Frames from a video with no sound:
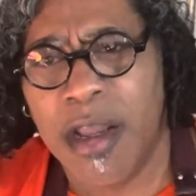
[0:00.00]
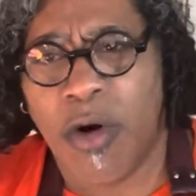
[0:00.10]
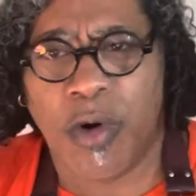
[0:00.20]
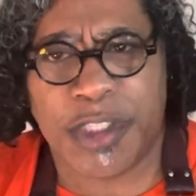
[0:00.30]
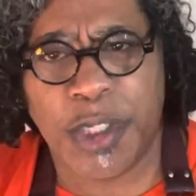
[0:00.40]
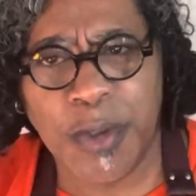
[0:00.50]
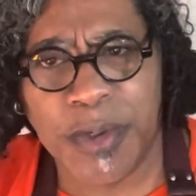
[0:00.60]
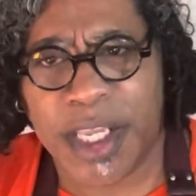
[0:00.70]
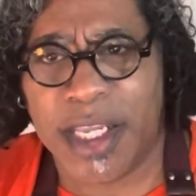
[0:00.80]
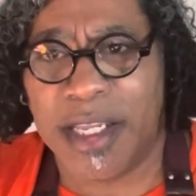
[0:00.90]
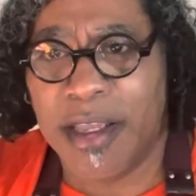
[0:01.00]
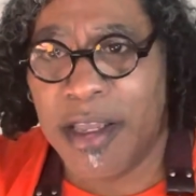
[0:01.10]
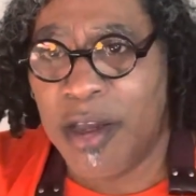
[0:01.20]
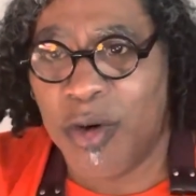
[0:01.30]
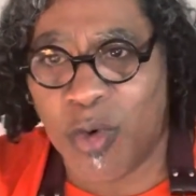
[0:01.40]
or tuning,
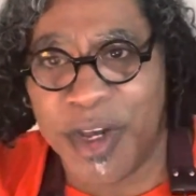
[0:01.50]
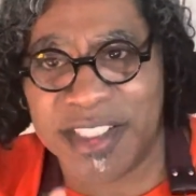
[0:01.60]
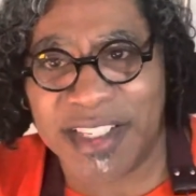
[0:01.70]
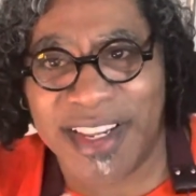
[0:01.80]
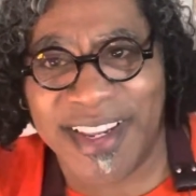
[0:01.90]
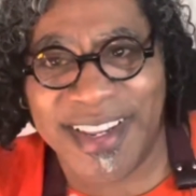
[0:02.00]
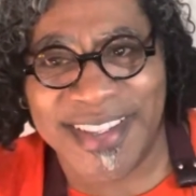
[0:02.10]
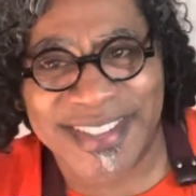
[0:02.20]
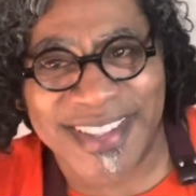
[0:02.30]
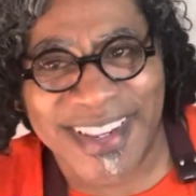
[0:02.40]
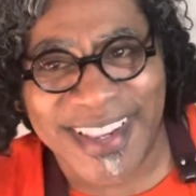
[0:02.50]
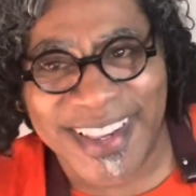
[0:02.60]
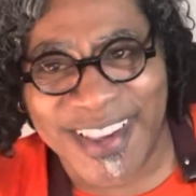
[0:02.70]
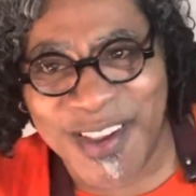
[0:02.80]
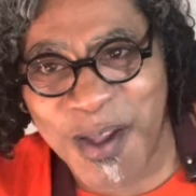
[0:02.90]
which is
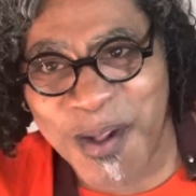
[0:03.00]
the